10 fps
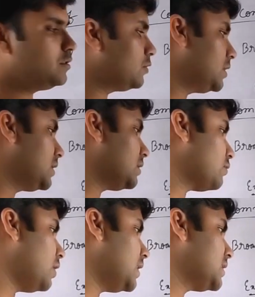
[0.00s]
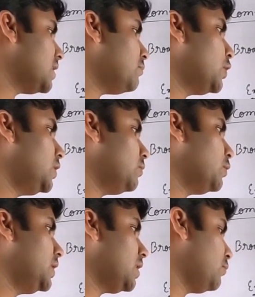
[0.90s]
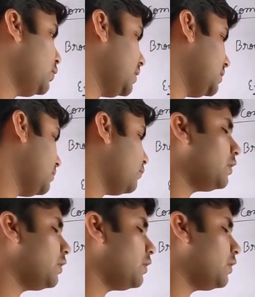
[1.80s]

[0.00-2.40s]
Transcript: So this is called as the point-to-point communication.